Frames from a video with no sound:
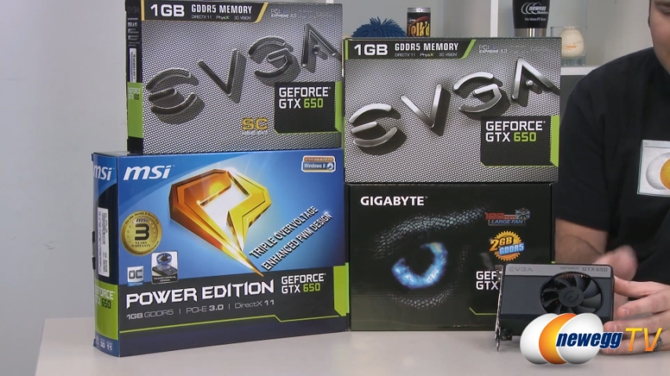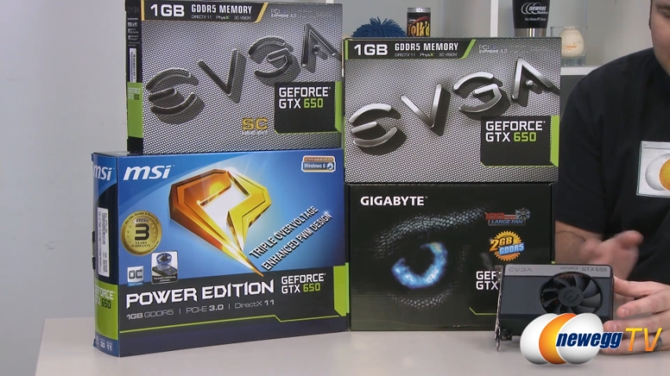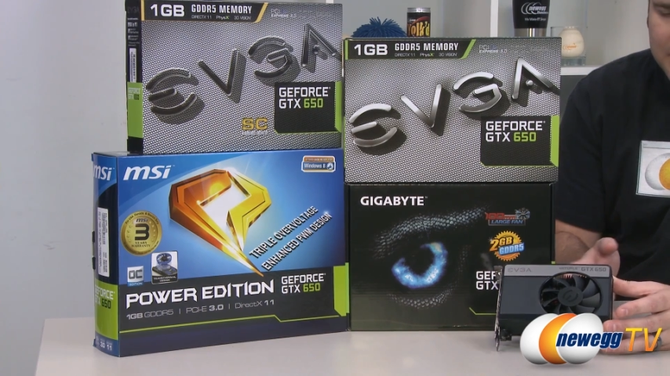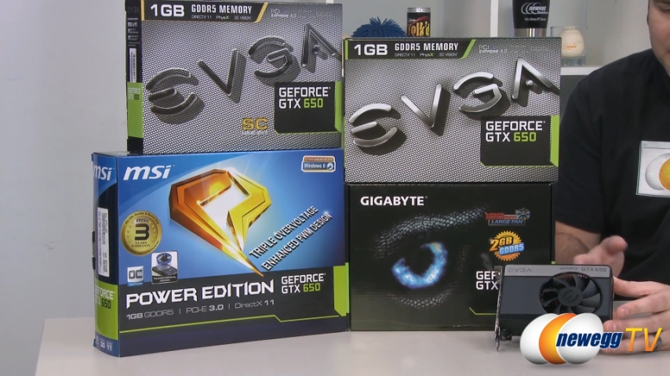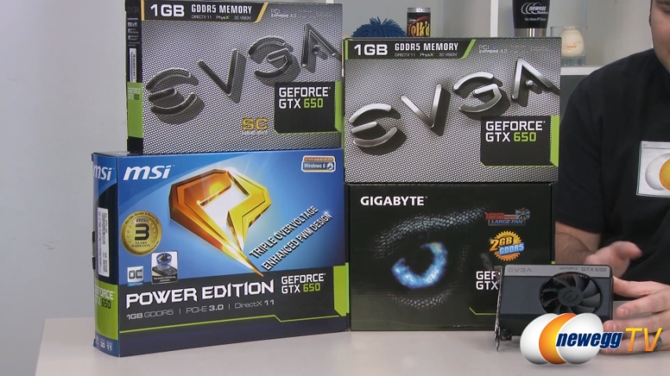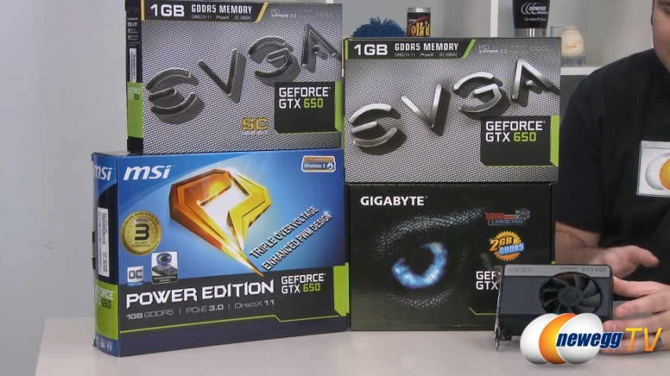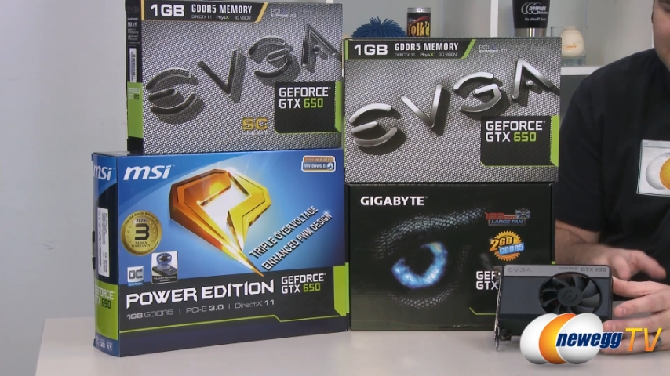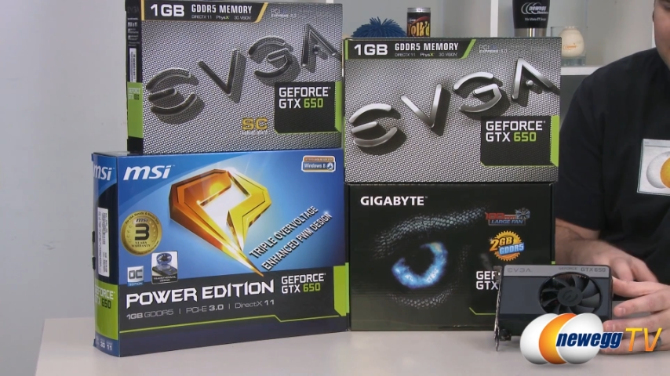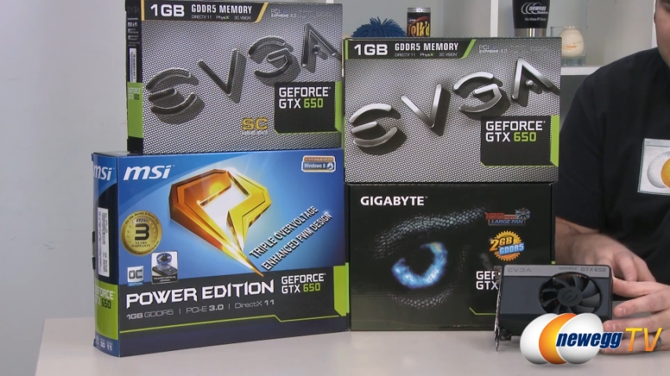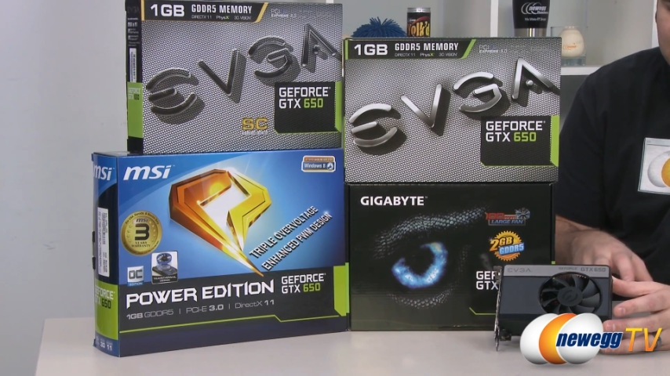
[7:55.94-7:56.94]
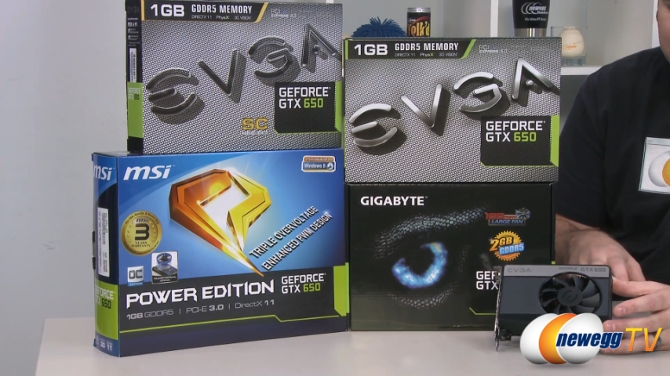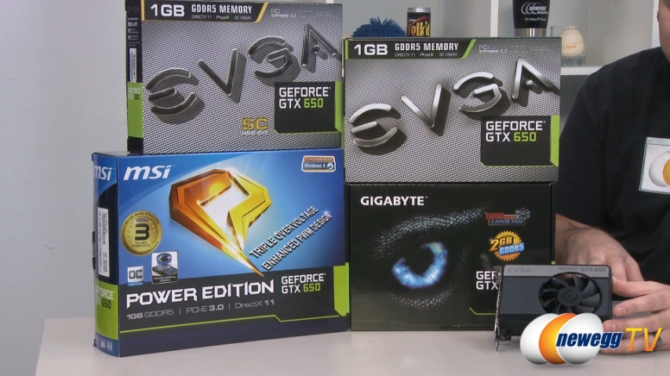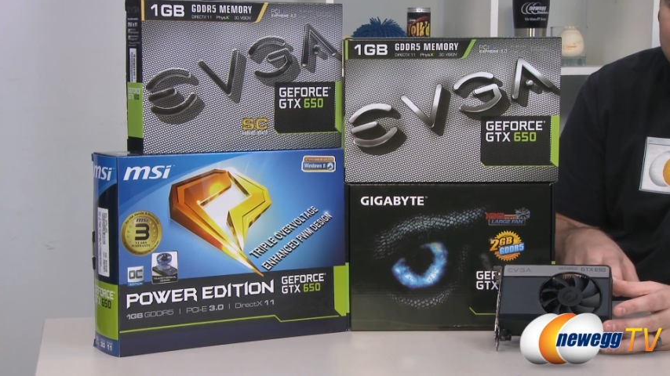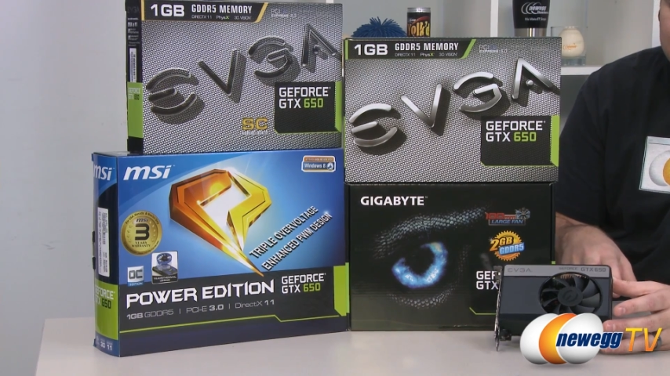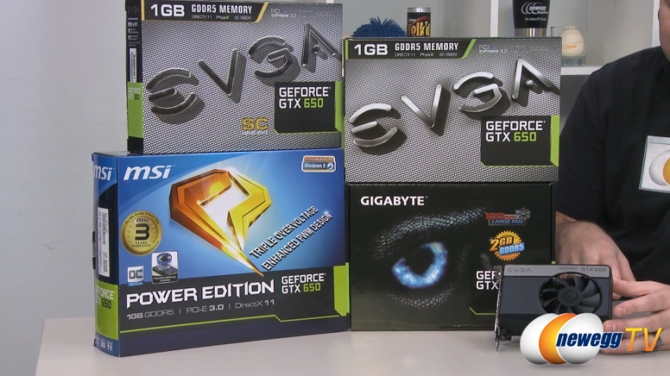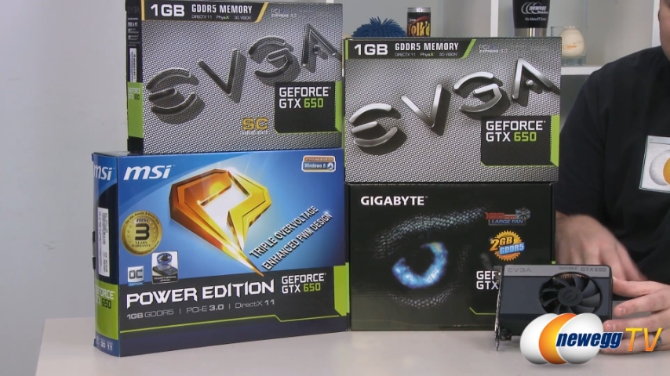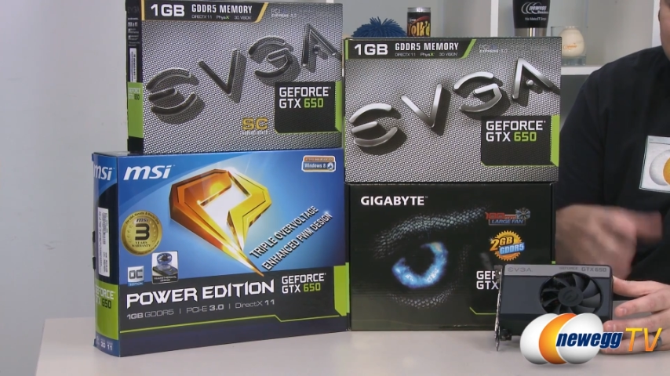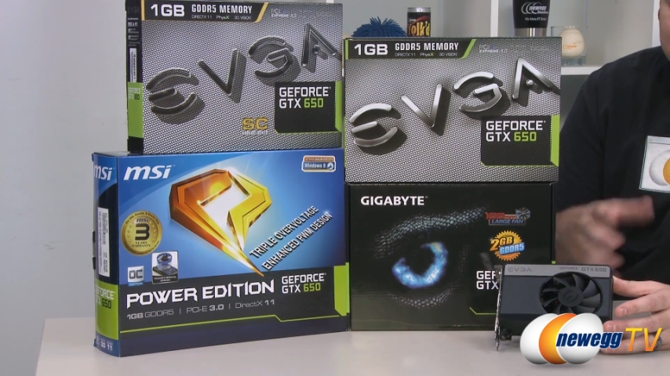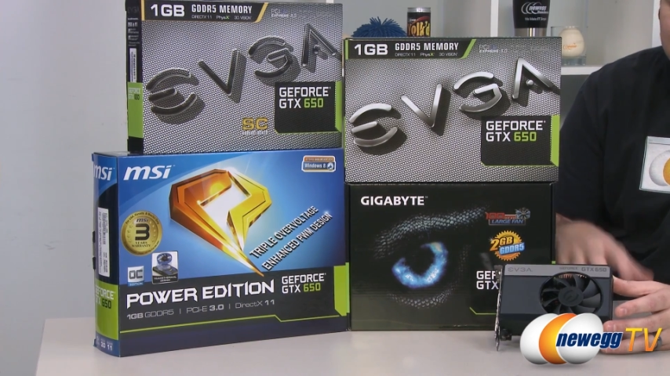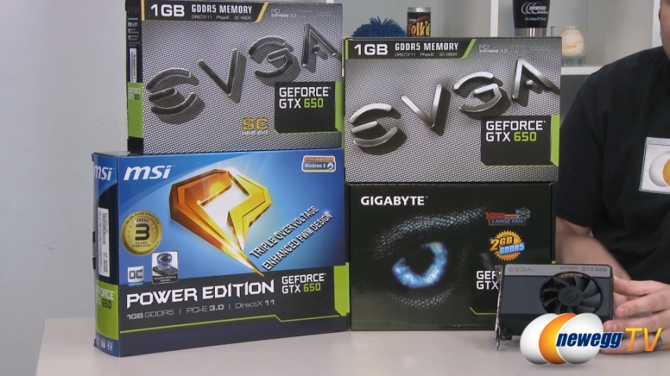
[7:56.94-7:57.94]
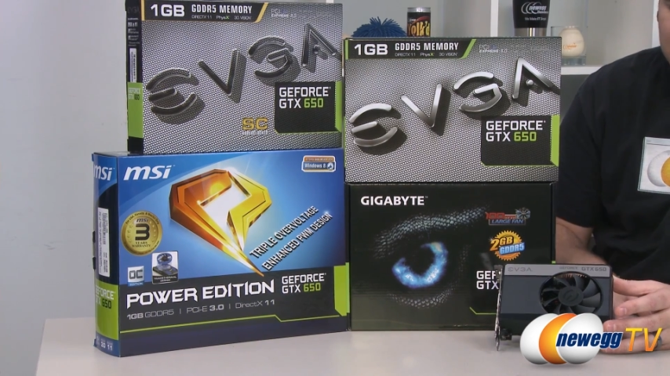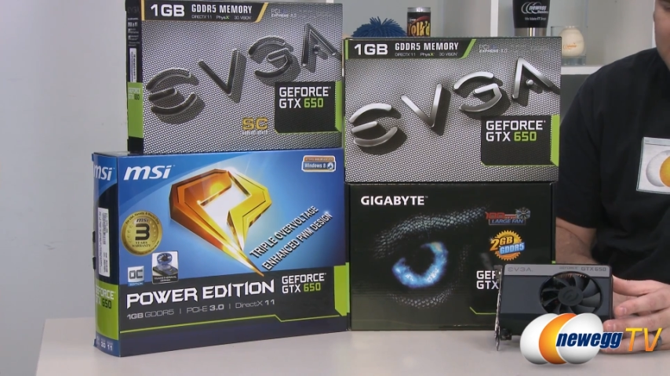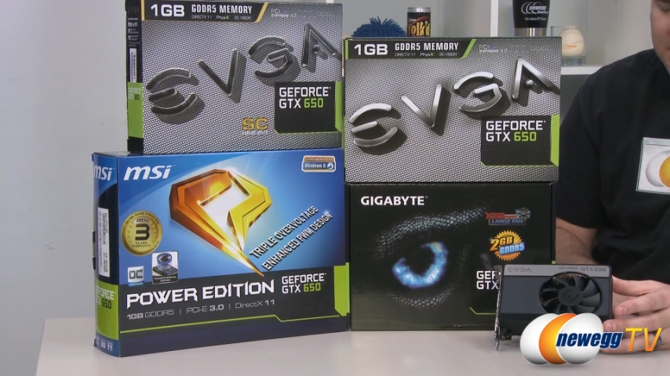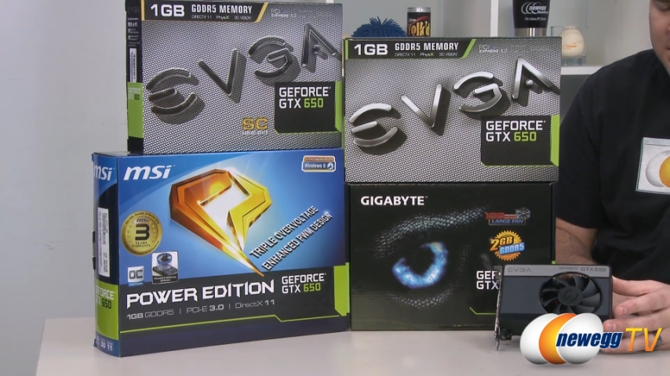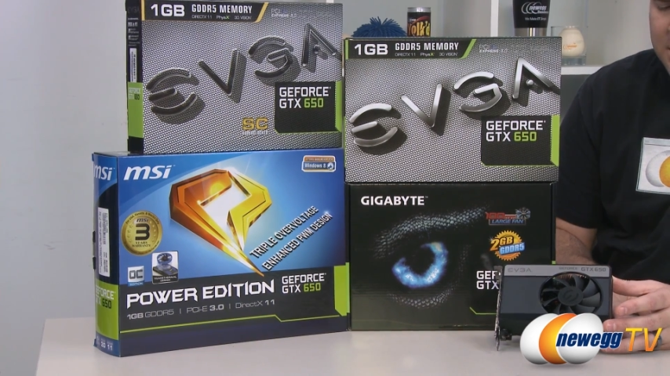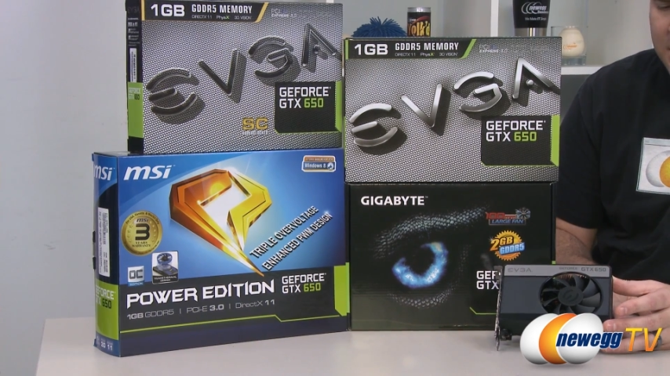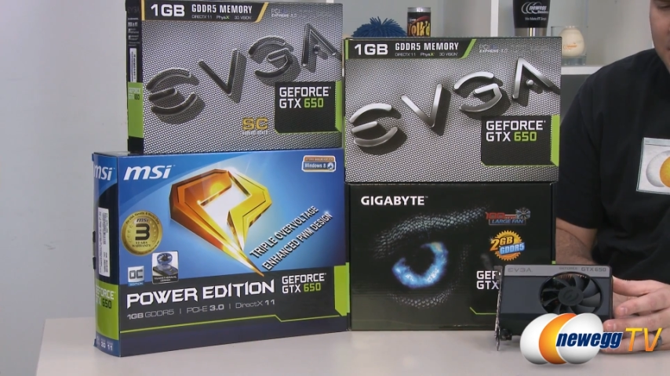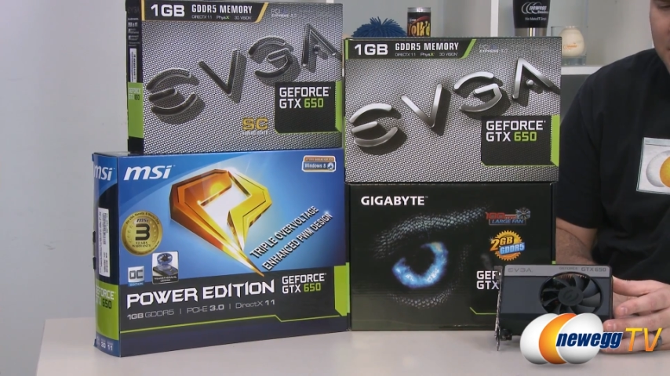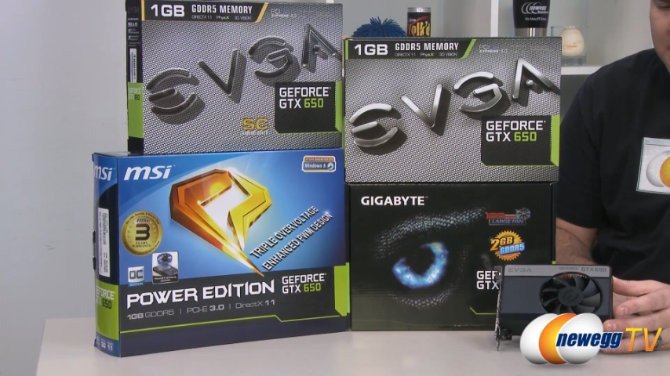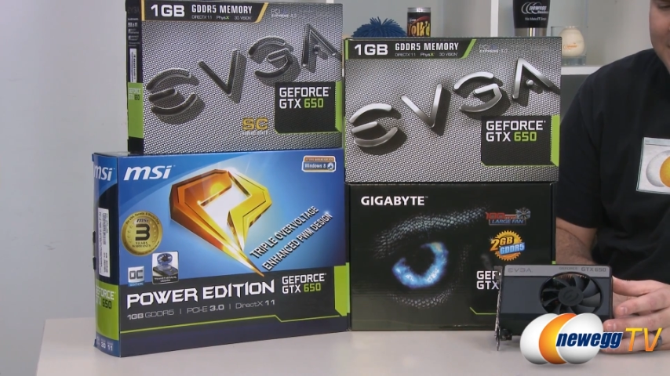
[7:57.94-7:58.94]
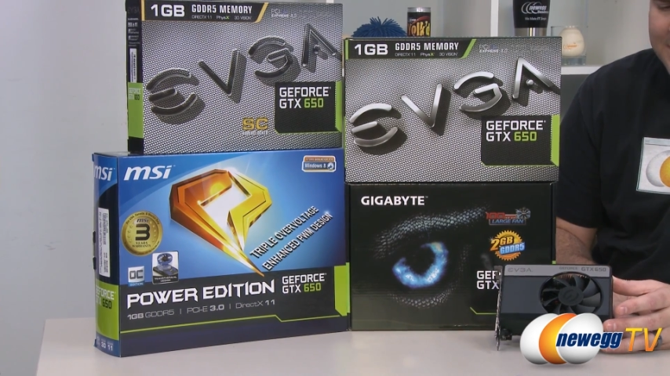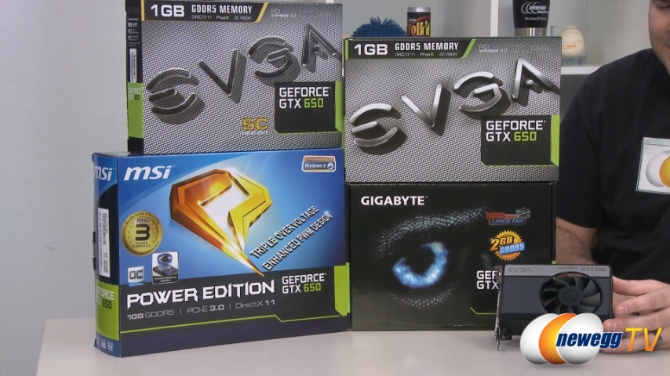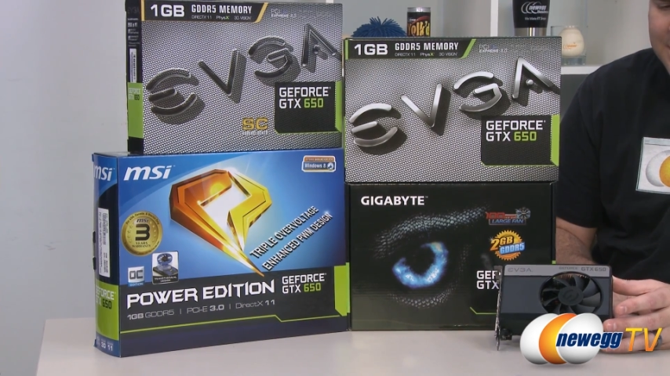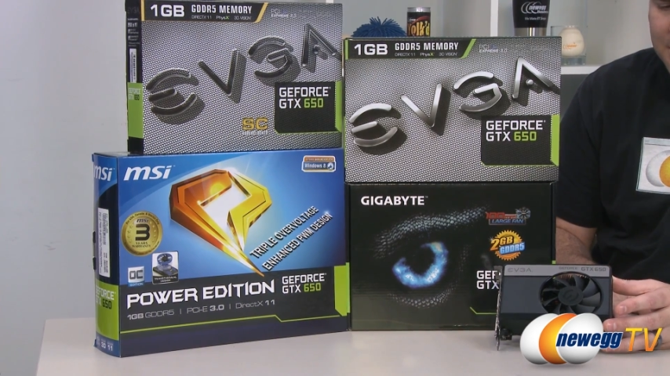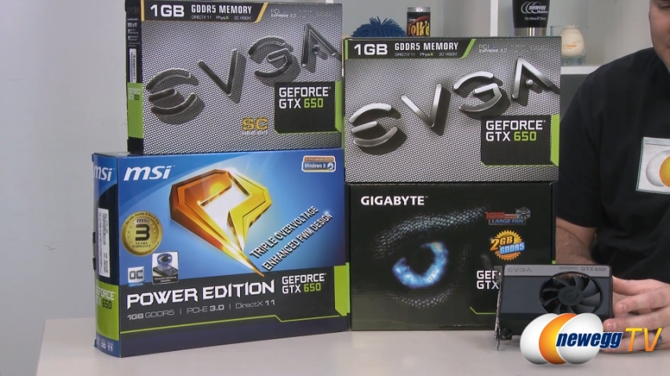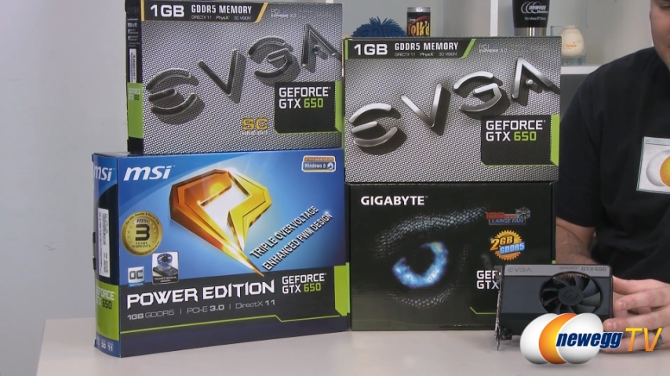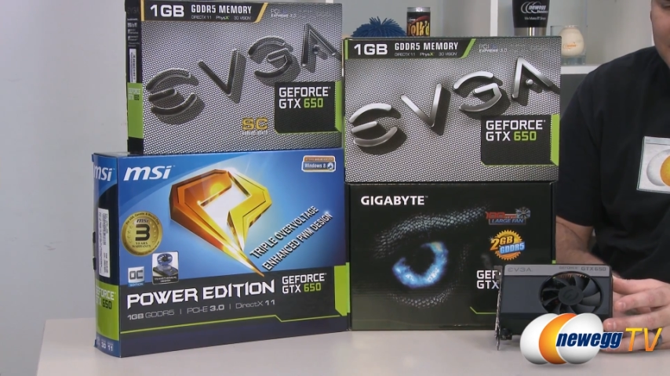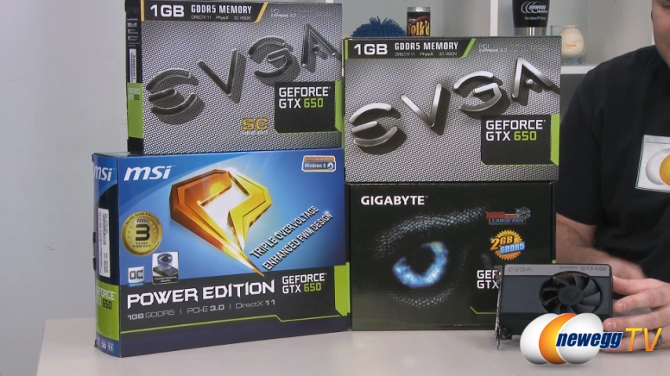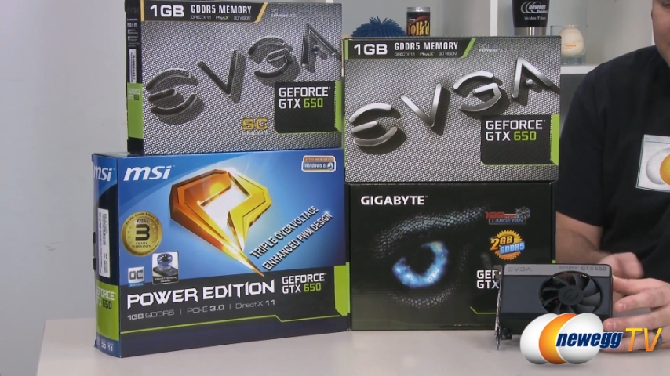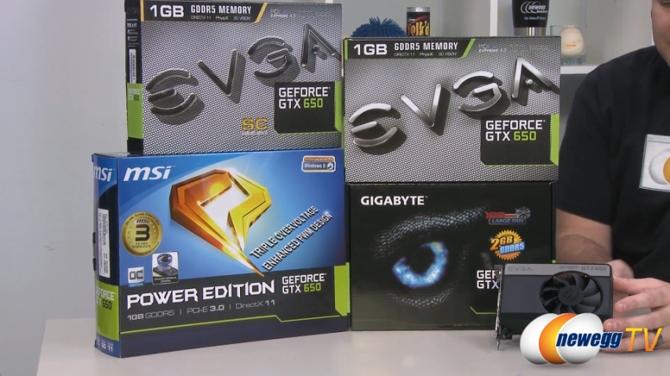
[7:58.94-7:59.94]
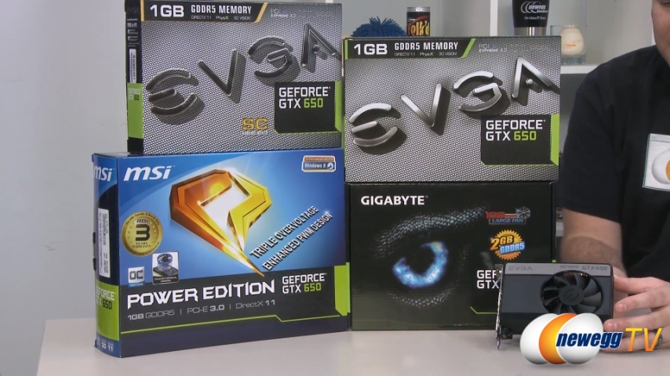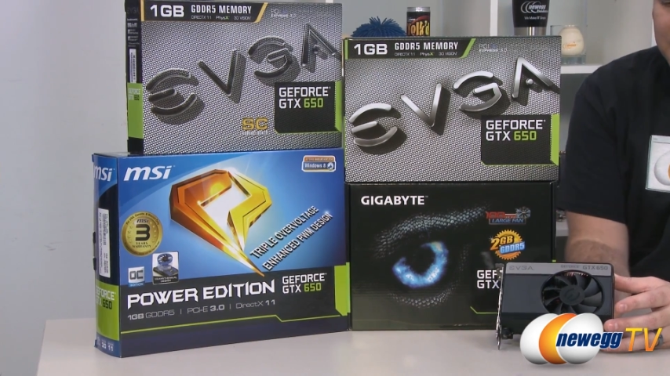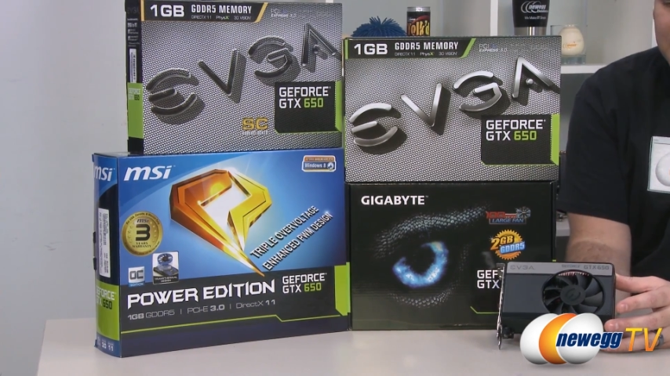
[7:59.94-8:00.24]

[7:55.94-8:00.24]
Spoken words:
Nobody's mouth can be seen.